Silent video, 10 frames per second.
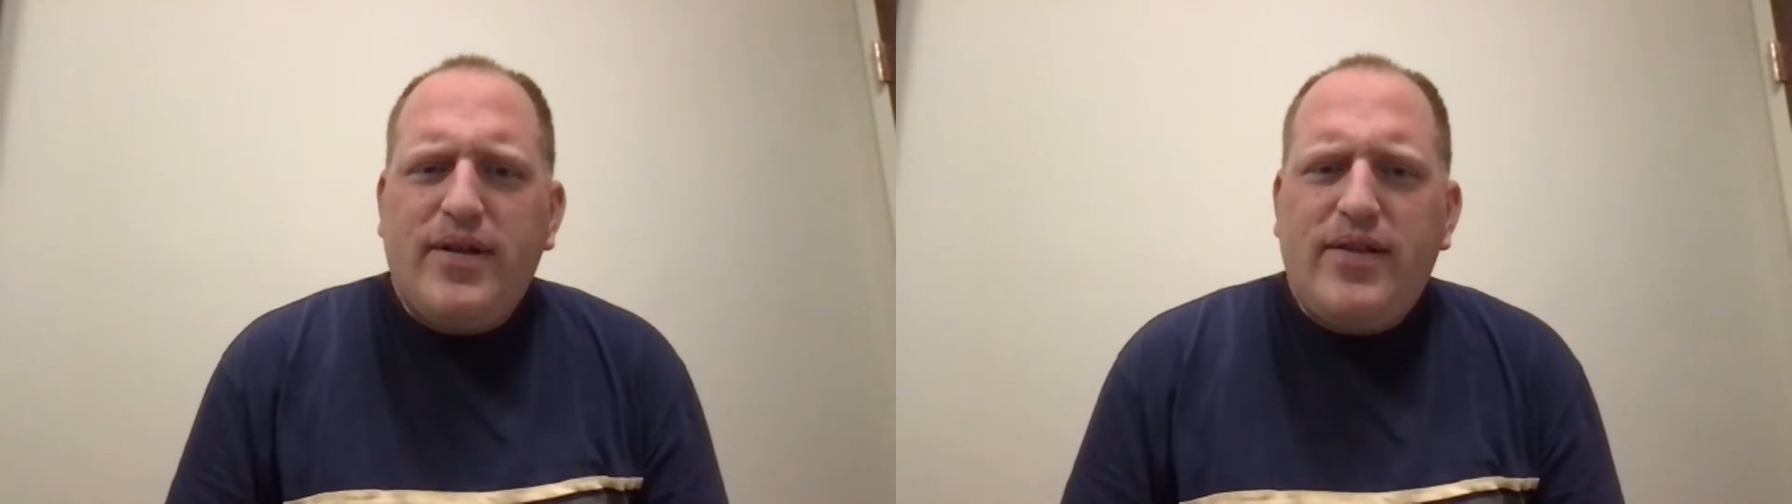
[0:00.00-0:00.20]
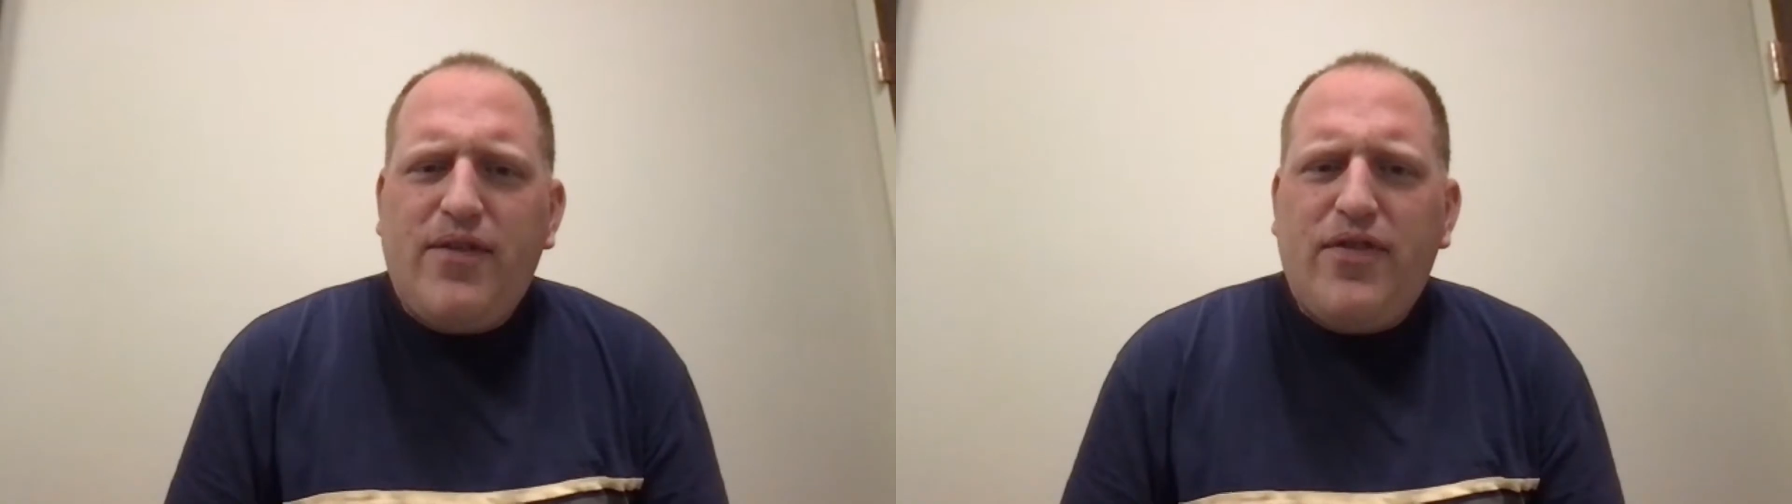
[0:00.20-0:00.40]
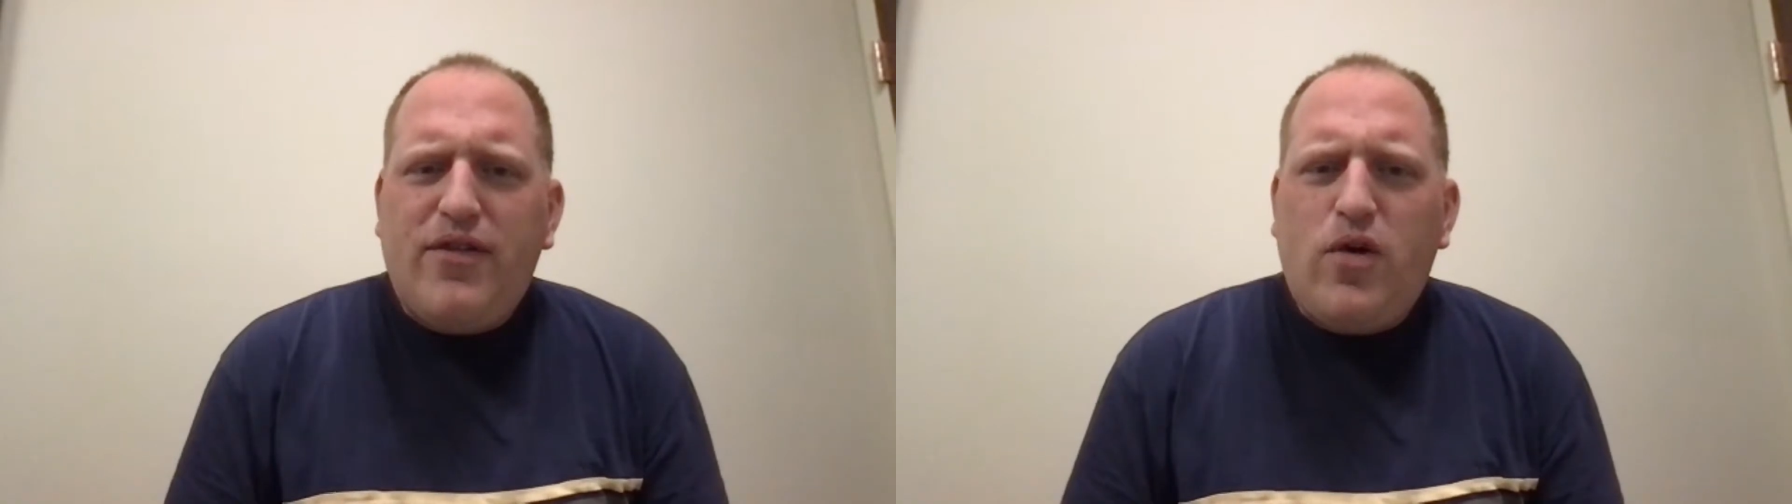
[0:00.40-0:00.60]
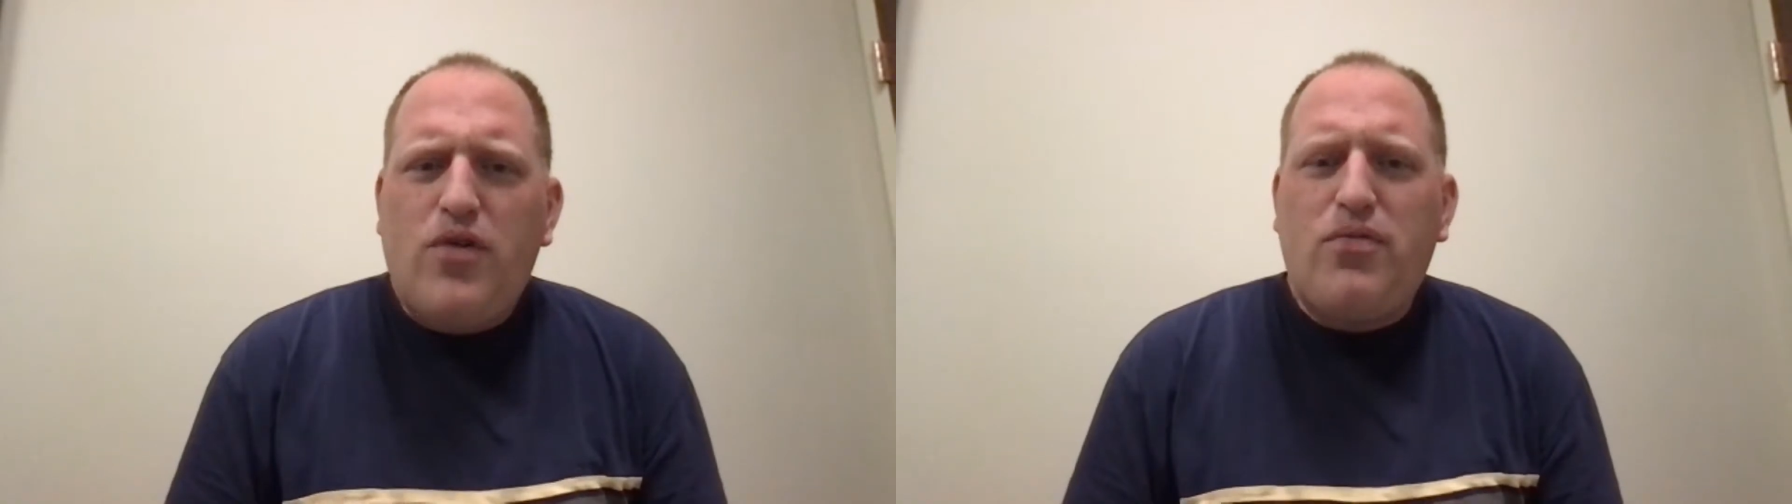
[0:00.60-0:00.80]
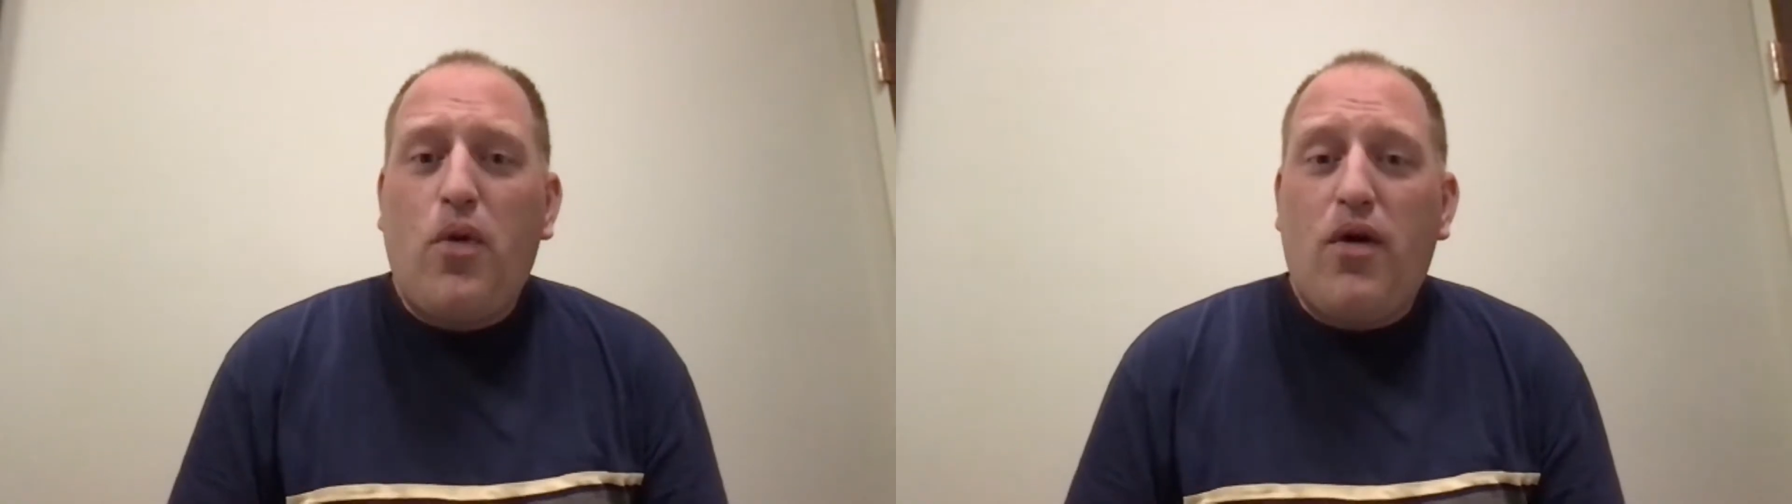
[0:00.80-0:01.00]
definitely, of
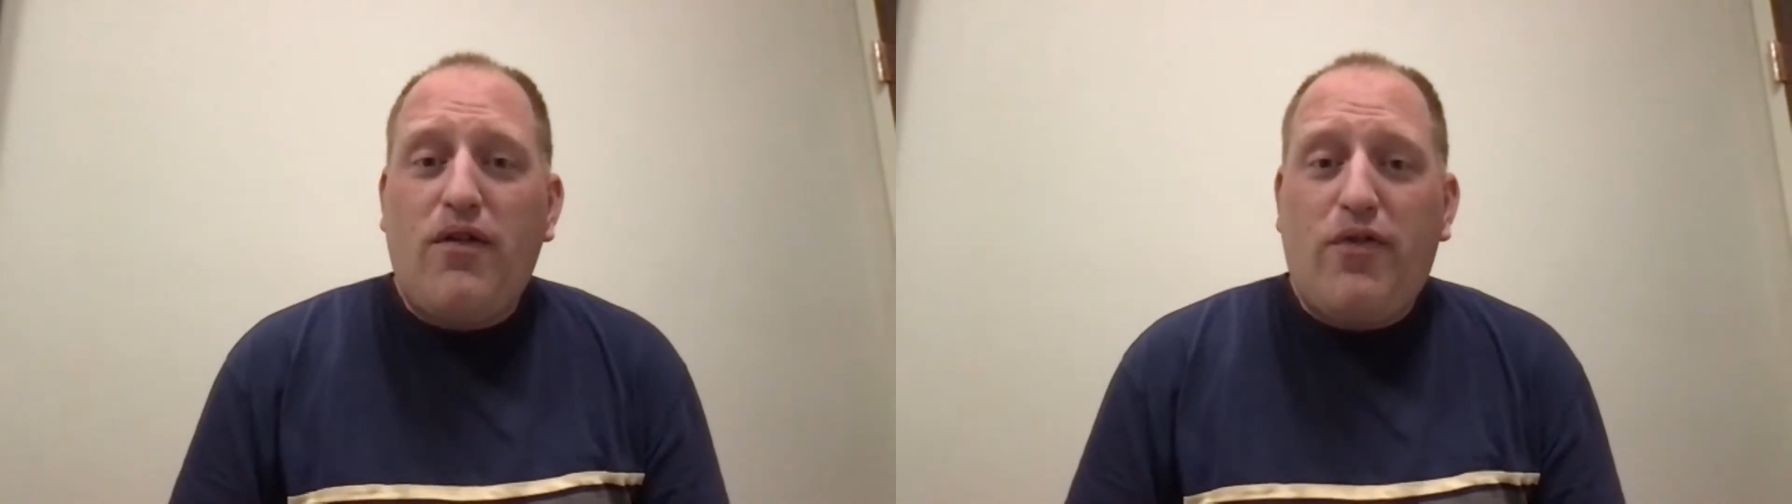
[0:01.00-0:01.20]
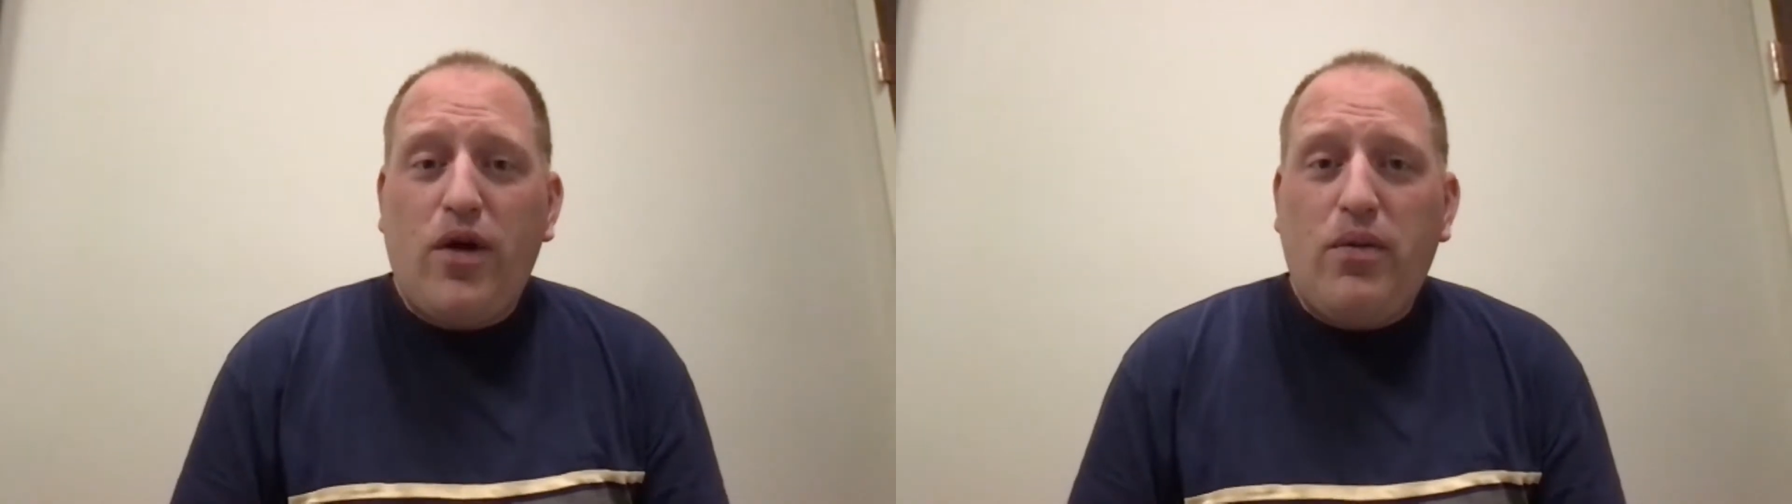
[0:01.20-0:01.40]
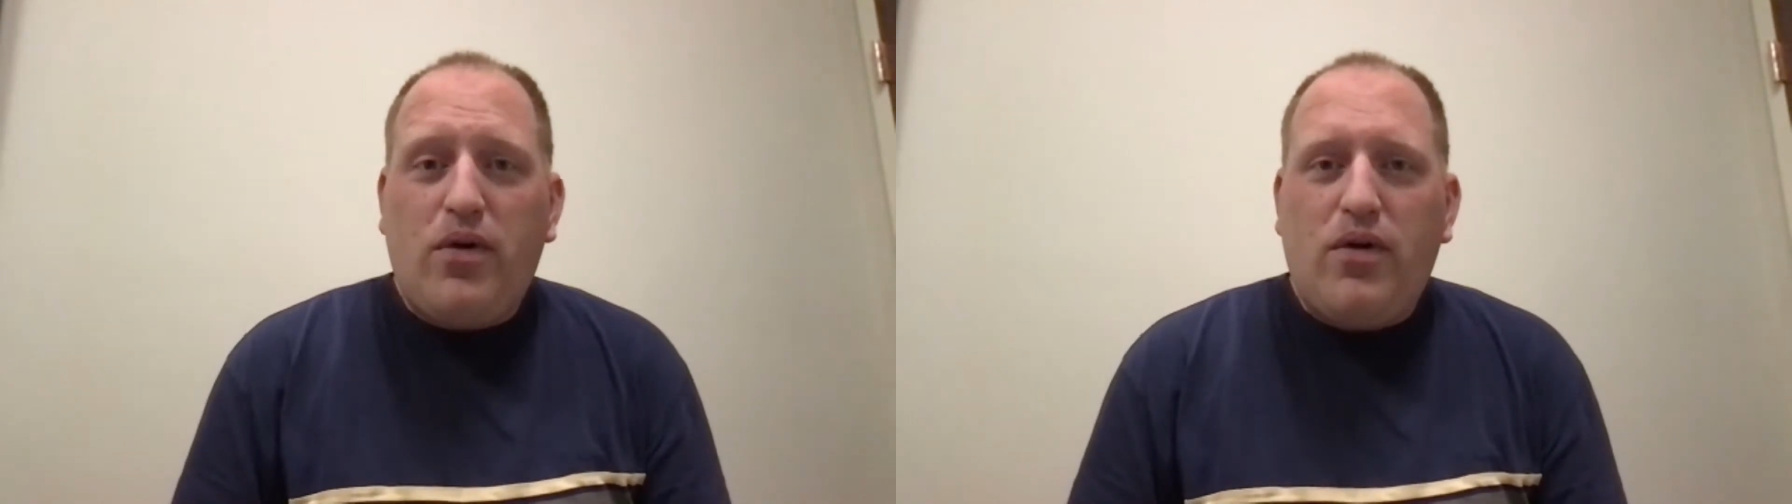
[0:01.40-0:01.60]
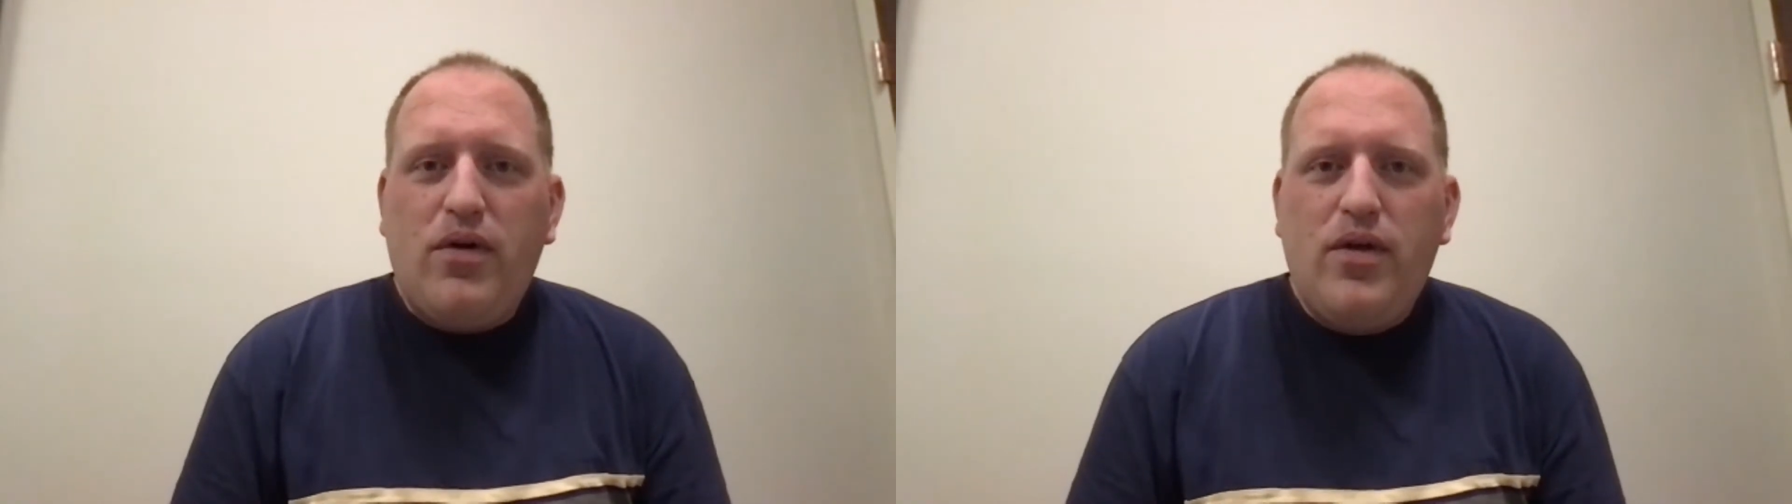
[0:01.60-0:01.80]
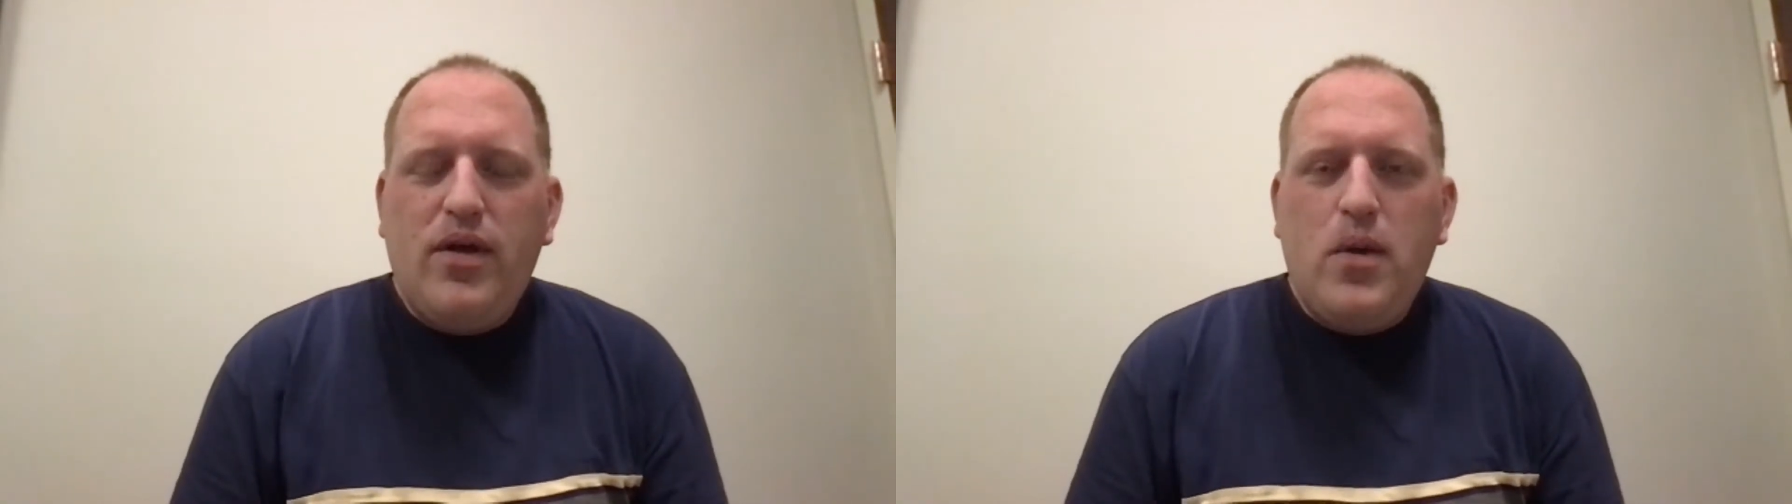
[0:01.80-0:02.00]
course, more affordable.
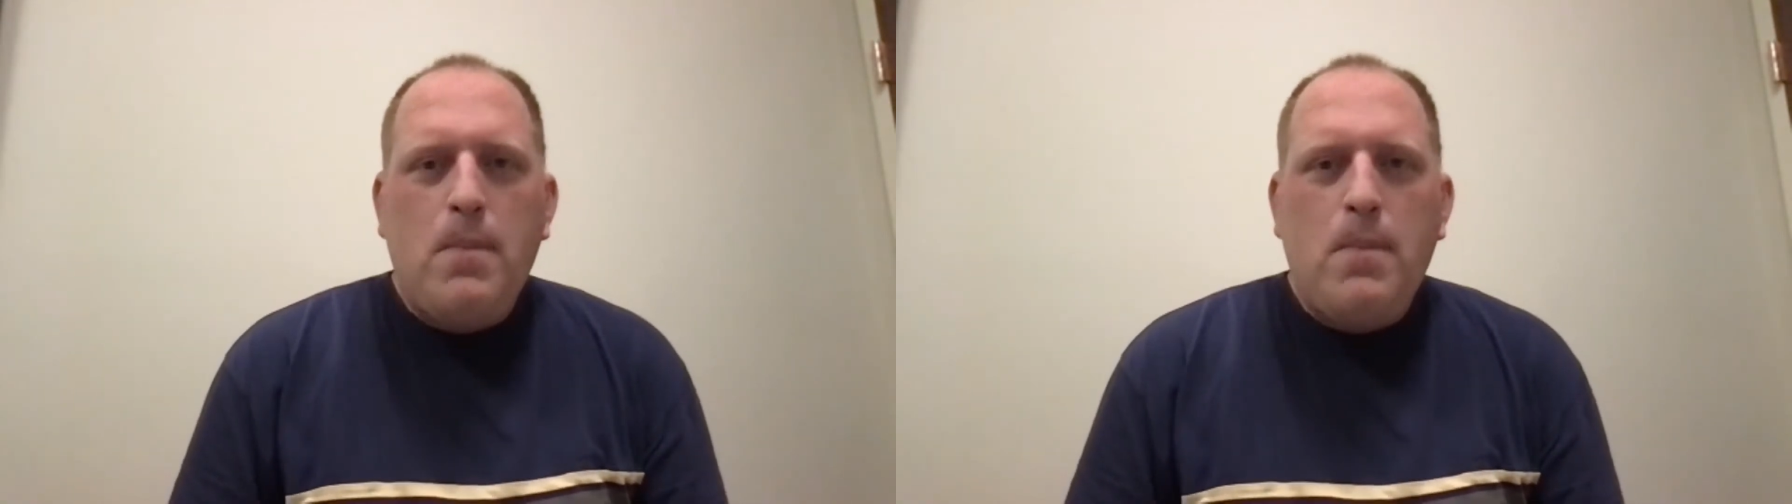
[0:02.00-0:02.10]
But